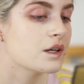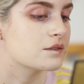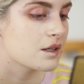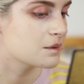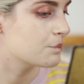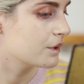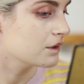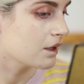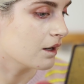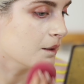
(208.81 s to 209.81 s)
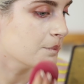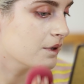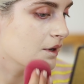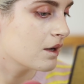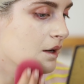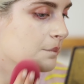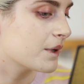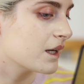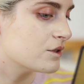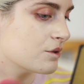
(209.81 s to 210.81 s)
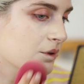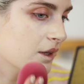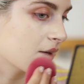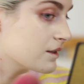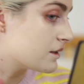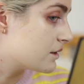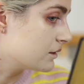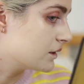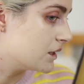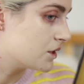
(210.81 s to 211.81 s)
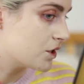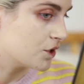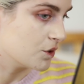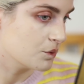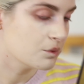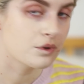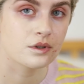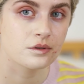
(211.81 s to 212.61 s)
It does build up, but I do think I'd still need to